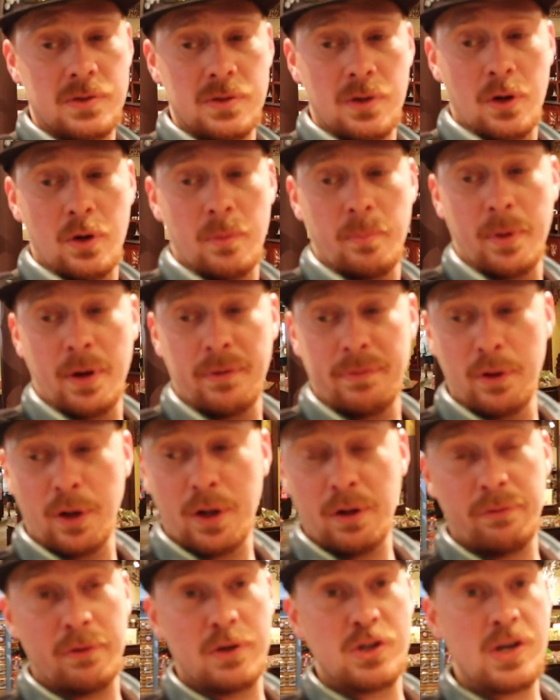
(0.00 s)
So, but if you're
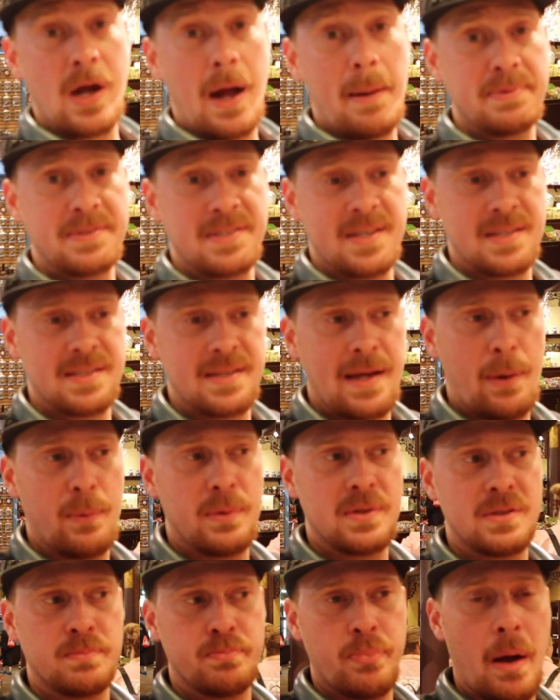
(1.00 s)
looking for chopsticks, I
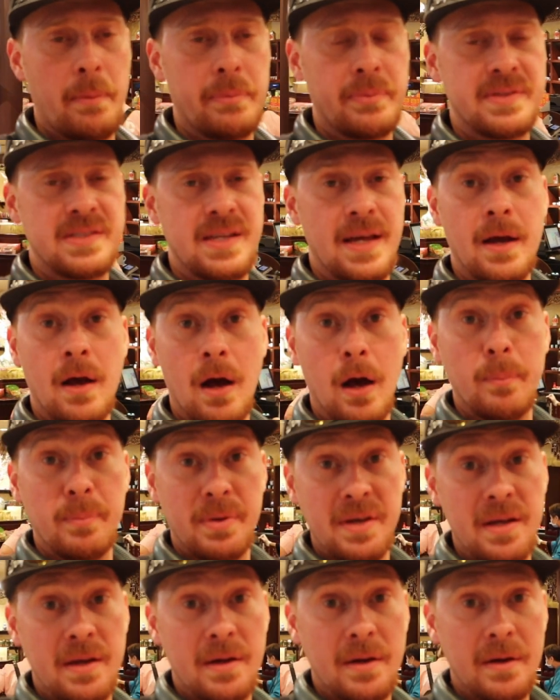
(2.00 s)
would probably say come
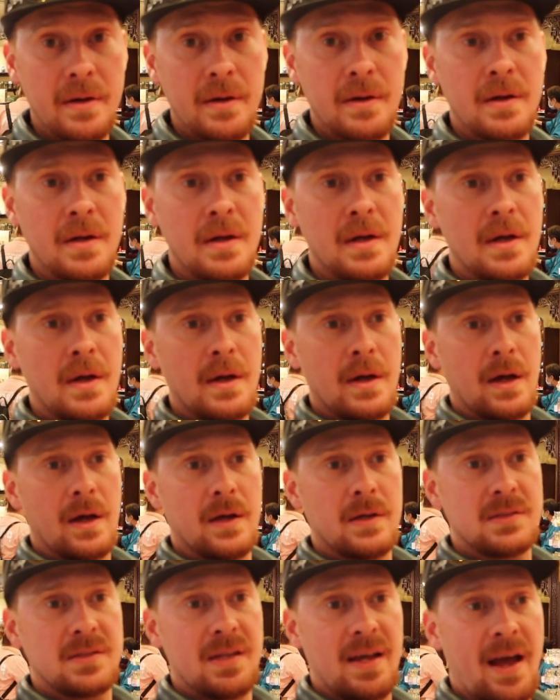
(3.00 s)
here
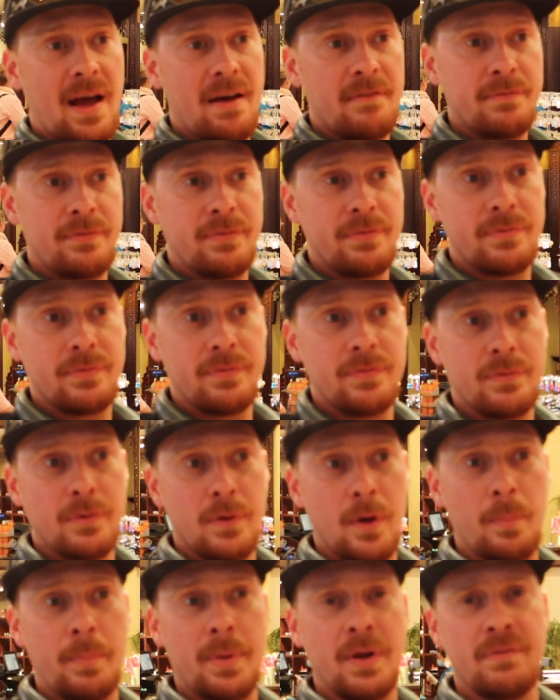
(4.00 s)
because they have
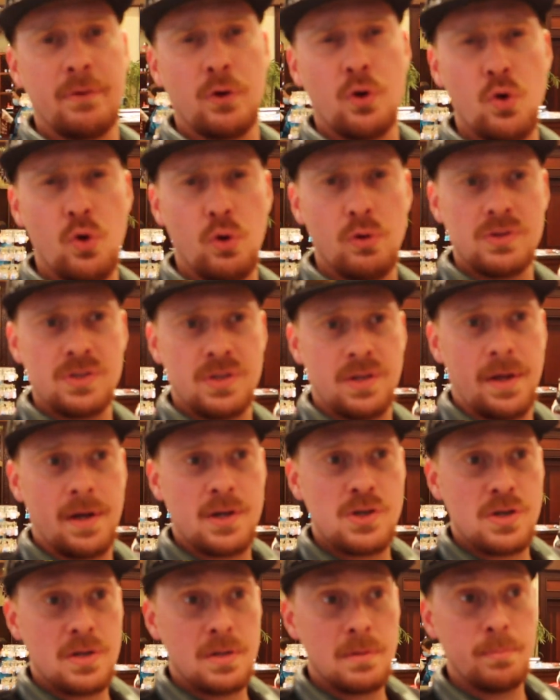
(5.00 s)
a bit of a cooler
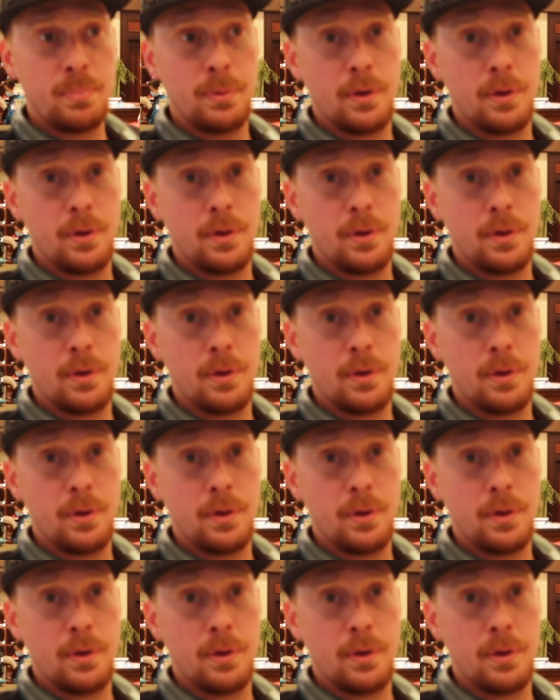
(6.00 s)
selection.